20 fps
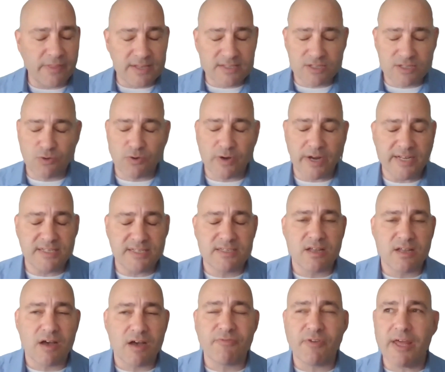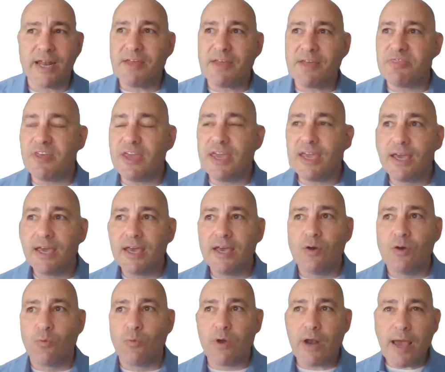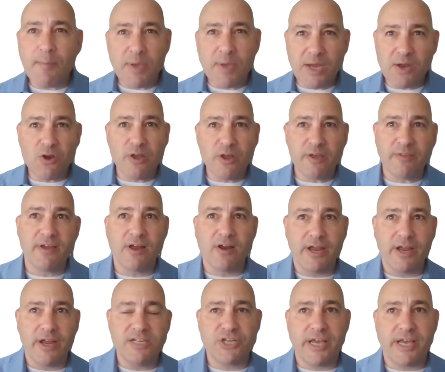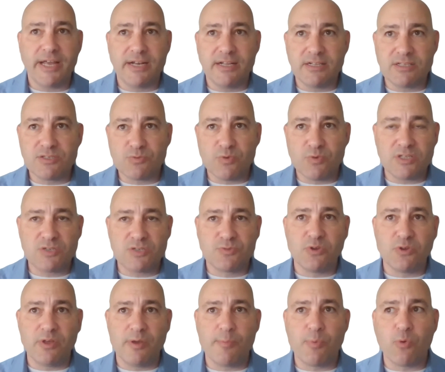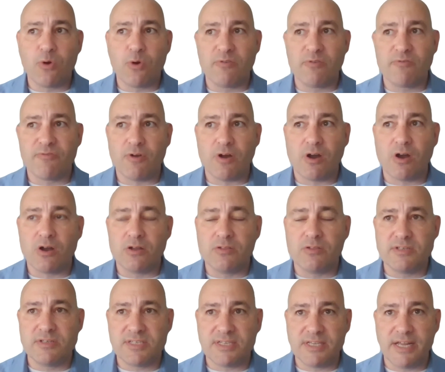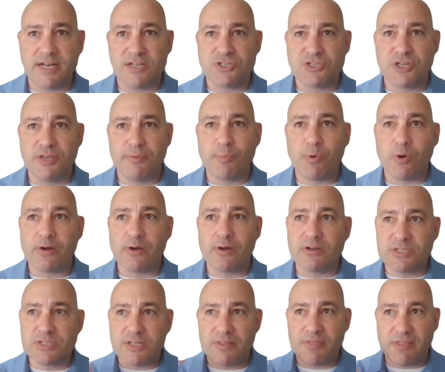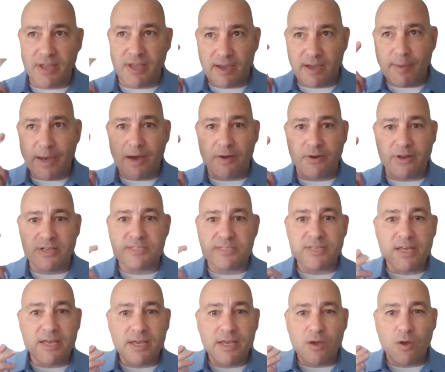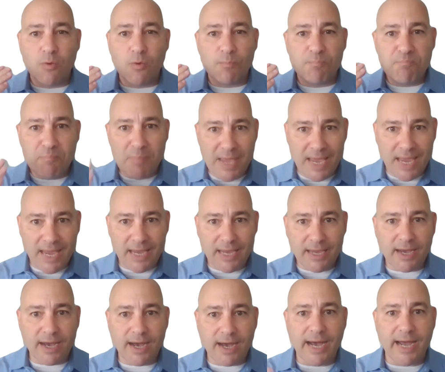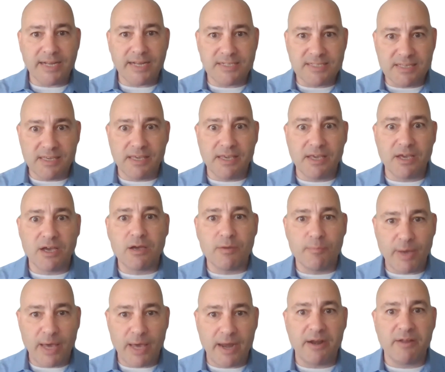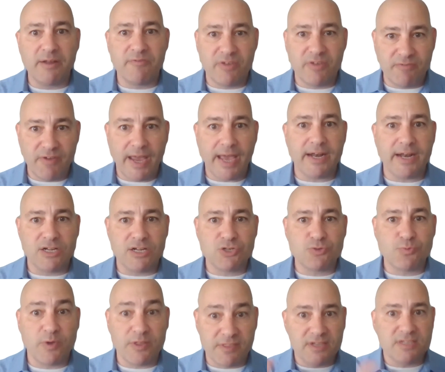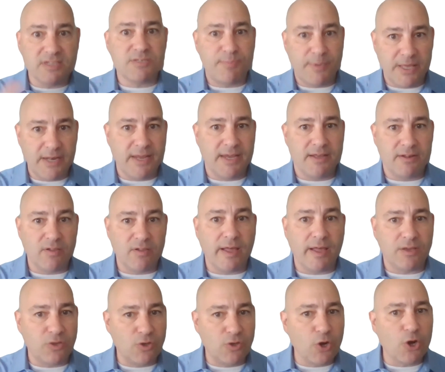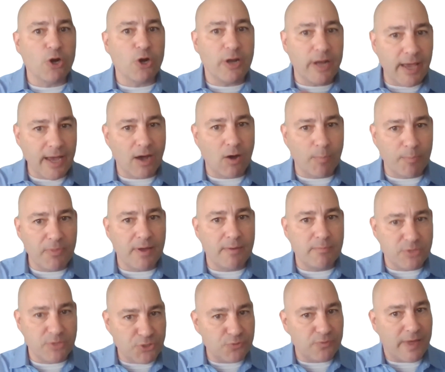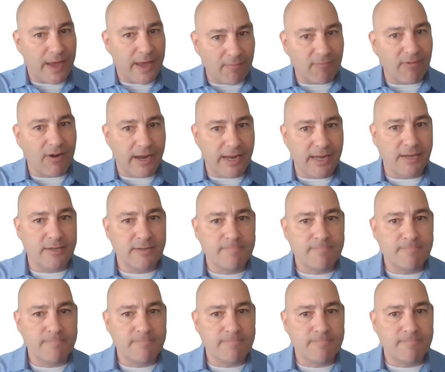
That's great stuff. And I think what I'm hearing there, AJ, and it's it's really important for the CNSG partners to think about is make IT a competitive advantage with Expedient. Yep. Like you're going to help them do that, right?